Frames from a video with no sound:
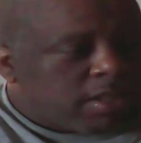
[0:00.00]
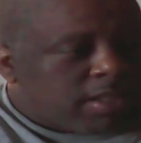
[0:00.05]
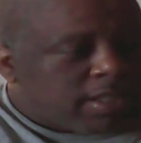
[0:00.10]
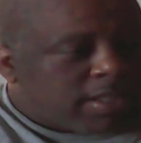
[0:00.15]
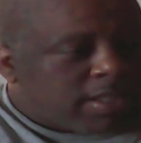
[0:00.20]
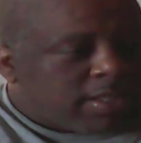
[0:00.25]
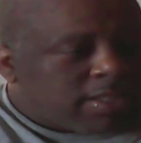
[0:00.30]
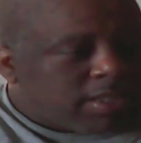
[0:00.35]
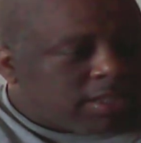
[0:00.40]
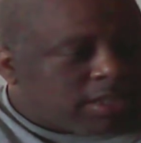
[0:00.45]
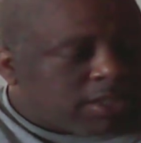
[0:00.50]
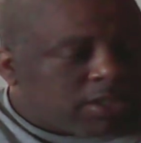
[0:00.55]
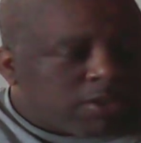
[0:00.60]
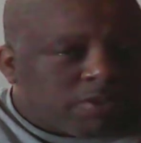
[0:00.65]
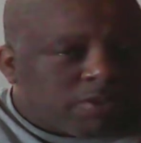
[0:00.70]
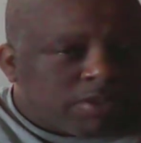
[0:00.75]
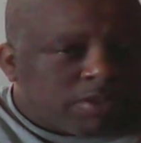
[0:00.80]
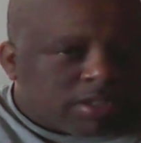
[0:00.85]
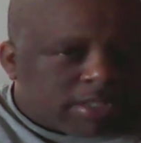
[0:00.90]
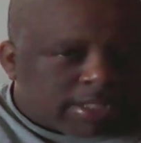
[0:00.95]

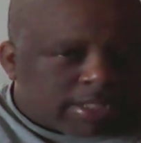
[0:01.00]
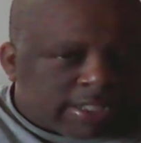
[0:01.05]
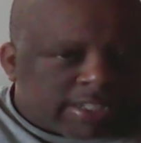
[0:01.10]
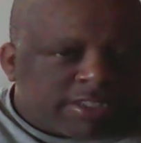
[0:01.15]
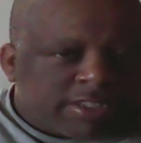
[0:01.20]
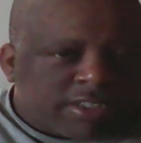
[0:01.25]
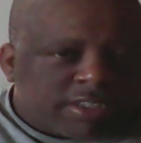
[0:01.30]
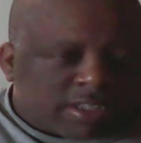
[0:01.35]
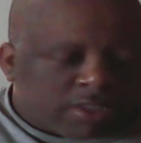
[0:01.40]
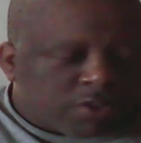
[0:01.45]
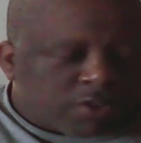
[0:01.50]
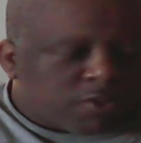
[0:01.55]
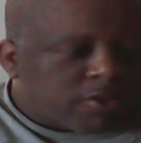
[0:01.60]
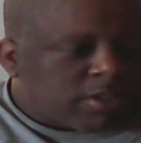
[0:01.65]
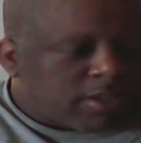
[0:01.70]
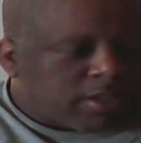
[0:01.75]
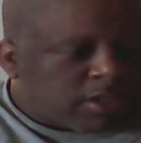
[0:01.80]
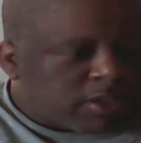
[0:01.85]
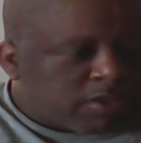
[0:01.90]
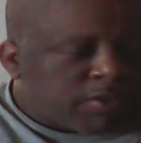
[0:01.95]
of course,
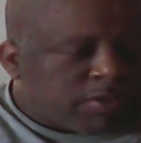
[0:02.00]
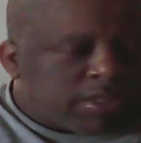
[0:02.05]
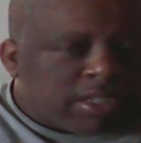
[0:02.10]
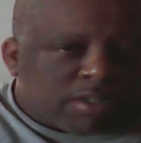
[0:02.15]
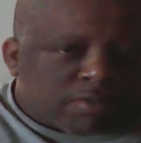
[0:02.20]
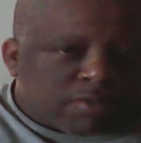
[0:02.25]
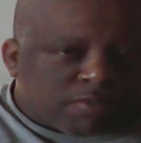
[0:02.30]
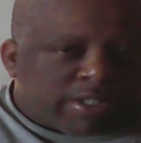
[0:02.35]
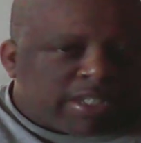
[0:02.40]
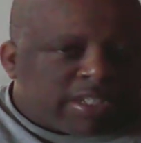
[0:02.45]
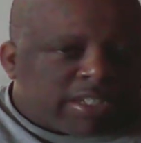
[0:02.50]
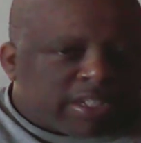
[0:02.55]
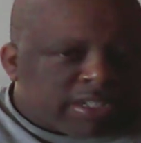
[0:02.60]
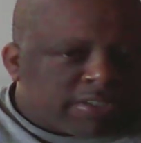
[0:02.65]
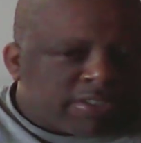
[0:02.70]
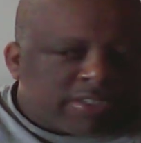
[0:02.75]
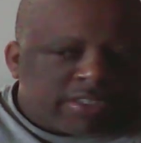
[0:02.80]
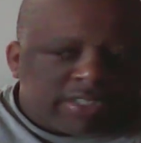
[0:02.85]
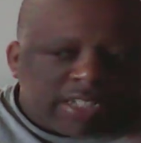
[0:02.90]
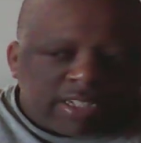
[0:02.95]
eating right,
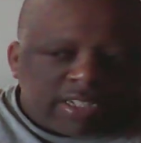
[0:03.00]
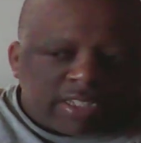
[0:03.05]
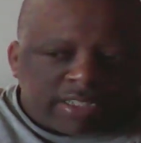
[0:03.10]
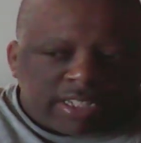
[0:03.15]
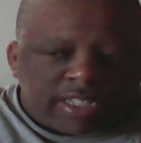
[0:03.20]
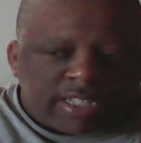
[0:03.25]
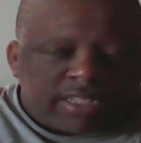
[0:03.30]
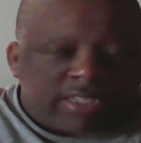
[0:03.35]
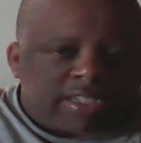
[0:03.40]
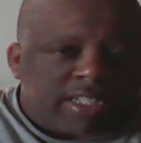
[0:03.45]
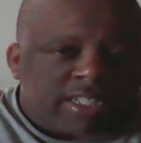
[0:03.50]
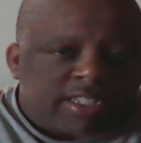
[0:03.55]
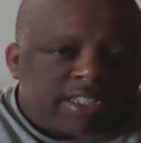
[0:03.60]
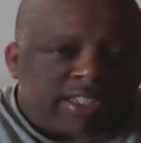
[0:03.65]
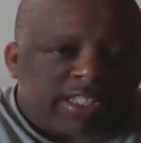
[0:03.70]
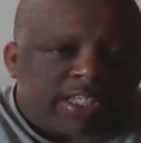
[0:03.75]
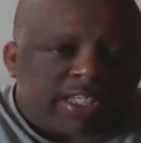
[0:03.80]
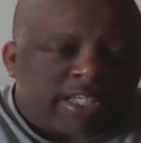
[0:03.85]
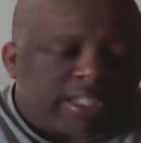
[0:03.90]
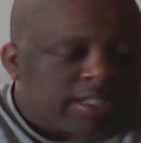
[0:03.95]
exercise, and things like that.